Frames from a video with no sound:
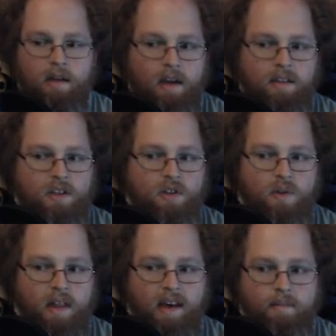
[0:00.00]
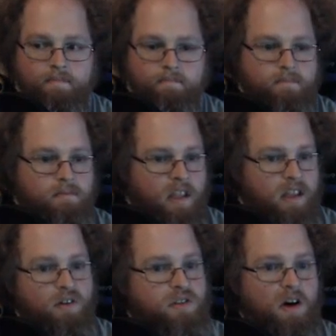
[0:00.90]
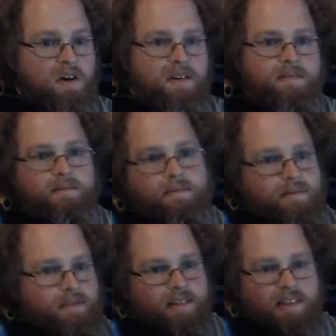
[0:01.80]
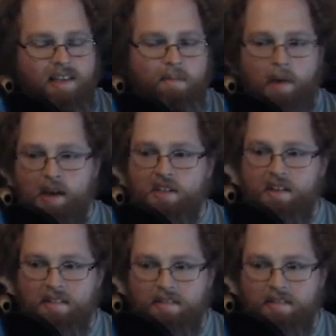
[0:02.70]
And then you do that, and they don't talk. It's like magic.